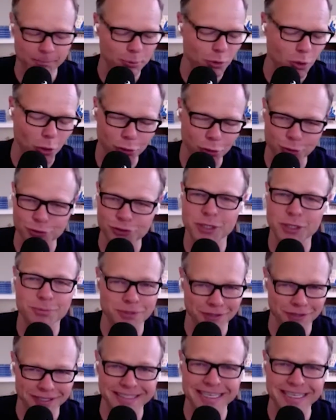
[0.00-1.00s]
put all your
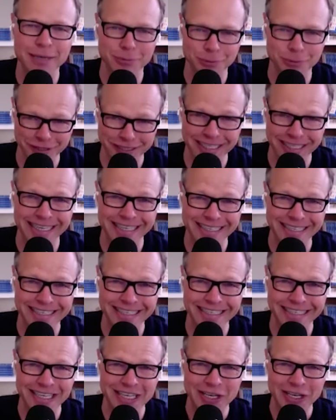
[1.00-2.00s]
chips on the table again,
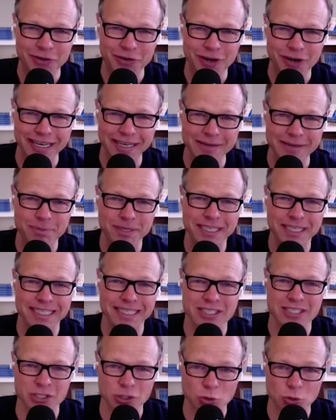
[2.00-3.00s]
right? Because you're